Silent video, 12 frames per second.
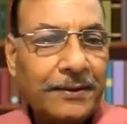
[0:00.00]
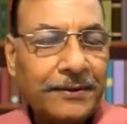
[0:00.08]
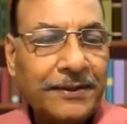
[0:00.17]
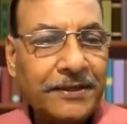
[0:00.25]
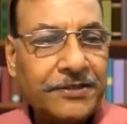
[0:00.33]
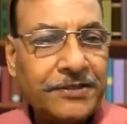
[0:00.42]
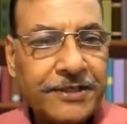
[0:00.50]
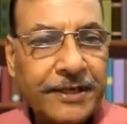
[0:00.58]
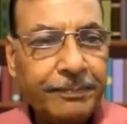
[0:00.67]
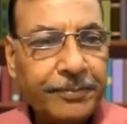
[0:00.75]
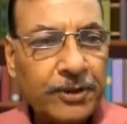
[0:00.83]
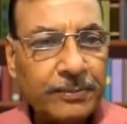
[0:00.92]
The
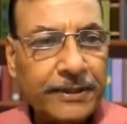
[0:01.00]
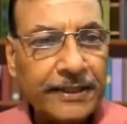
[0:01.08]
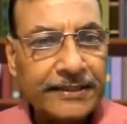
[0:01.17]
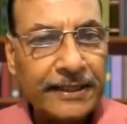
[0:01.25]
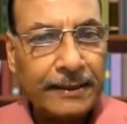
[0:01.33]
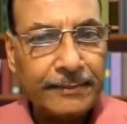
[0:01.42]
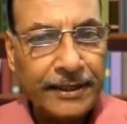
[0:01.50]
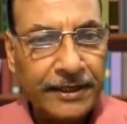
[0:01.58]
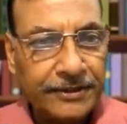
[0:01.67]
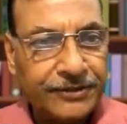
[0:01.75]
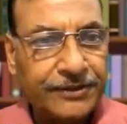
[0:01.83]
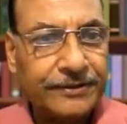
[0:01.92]
steps of the
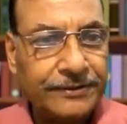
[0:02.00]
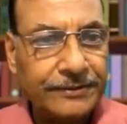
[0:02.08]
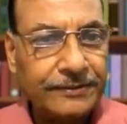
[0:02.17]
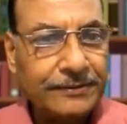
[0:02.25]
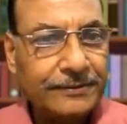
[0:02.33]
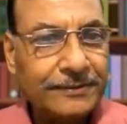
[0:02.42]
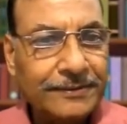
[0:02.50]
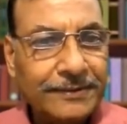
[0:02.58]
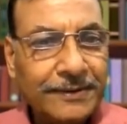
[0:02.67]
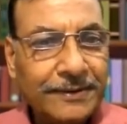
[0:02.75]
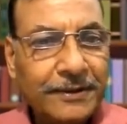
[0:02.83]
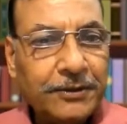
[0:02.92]
examination
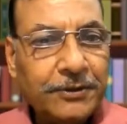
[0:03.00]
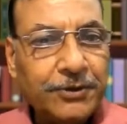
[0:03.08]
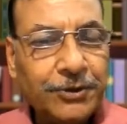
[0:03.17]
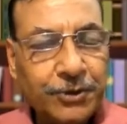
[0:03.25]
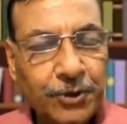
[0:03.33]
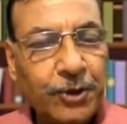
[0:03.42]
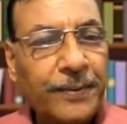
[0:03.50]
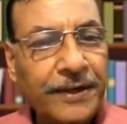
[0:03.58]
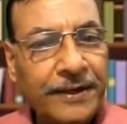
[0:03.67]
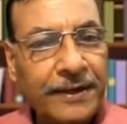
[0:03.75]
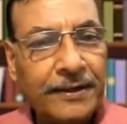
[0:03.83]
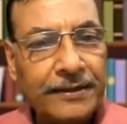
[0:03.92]
should
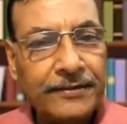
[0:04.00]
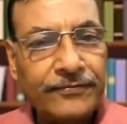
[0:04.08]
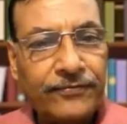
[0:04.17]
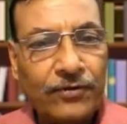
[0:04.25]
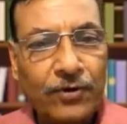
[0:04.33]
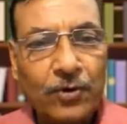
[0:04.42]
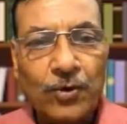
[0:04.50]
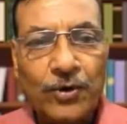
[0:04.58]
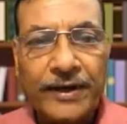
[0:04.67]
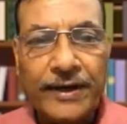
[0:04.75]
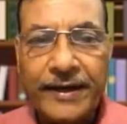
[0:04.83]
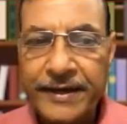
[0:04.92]
be under
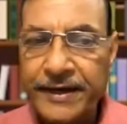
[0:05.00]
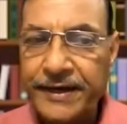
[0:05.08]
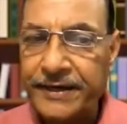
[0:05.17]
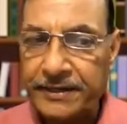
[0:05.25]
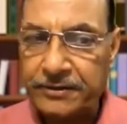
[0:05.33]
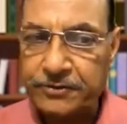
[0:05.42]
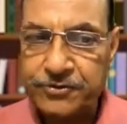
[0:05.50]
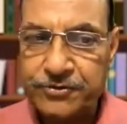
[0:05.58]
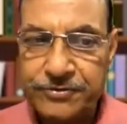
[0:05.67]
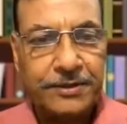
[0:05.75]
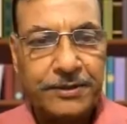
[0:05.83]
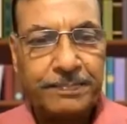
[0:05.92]
following
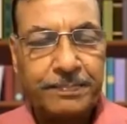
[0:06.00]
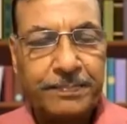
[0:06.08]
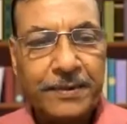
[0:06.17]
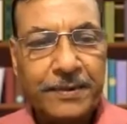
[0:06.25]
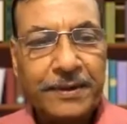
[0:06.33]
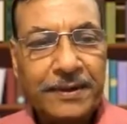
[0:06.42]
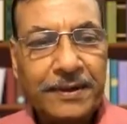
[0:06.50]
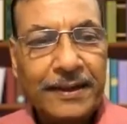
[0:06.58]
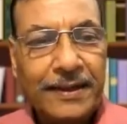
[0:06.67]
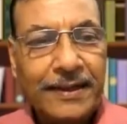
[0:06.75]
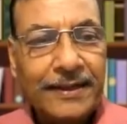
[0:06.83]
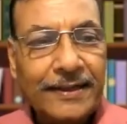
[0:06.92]
headings.
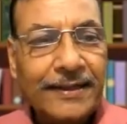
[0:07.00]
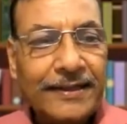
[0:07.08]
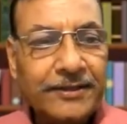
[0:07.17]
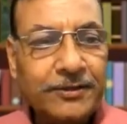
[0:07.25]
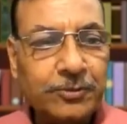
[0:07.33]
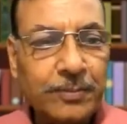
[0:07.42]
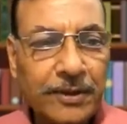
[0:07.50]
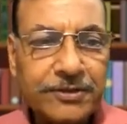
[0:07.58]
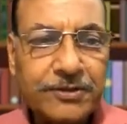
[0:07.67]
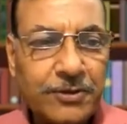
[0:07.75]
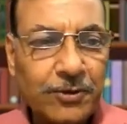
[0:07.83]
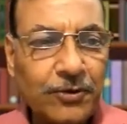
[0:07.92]
You
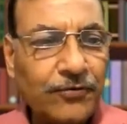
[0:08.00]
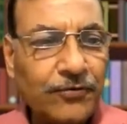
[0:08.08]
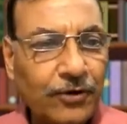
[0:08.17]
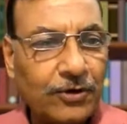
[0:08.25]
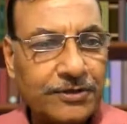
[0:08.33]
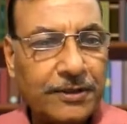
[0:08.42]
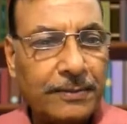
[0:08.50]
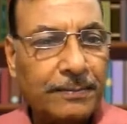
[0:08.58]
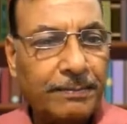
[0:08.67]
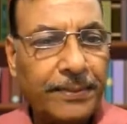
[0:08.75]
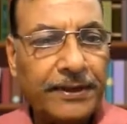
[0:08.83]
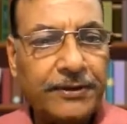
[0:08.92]
must look for
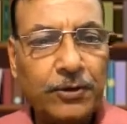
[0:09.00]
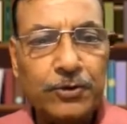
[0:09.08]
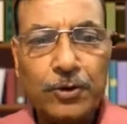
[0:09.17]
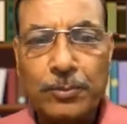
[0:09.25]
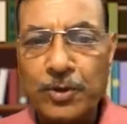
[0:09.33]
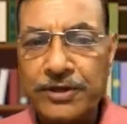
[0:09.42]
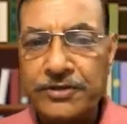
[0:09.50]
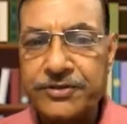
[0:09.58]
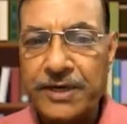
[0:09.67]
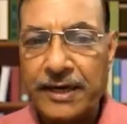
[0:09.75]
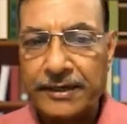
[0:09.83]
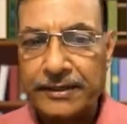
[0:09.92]
some pathognomonic
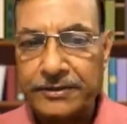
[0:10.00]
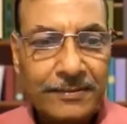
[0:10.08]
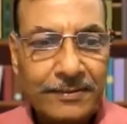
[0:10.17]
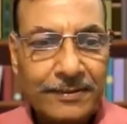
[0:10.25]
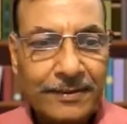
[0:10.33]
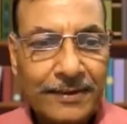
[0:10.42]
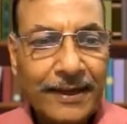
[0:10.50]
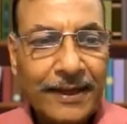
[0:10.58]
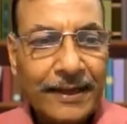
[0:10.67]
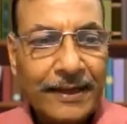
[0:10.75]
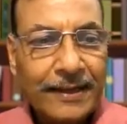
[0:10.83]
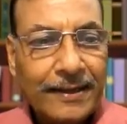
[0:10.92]
signs.
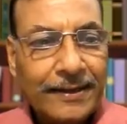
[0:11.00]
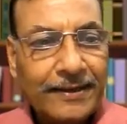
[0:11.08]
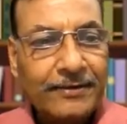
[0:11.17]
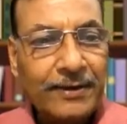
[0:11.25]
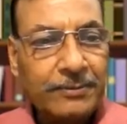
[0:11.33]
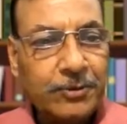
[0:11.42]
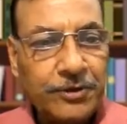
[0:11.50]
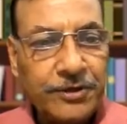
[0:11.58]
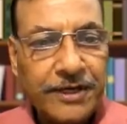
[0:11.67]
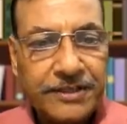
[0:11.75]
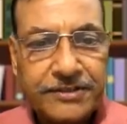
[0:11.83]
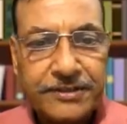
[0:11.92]
You have to
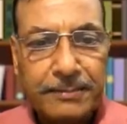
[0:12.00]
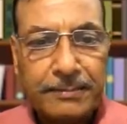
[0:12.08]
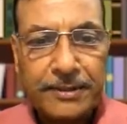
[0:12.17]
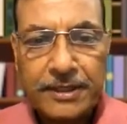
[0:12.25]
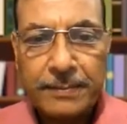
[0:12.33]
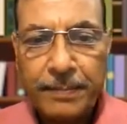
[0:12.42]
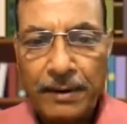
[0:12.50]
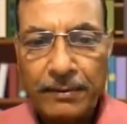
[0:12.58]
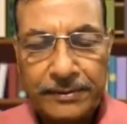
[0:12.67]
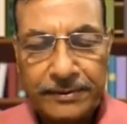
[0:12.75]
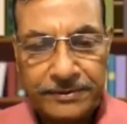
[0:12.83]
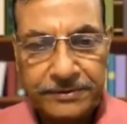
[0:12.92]
test the muscle
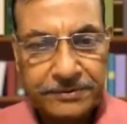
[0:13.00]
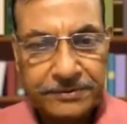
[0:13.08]
power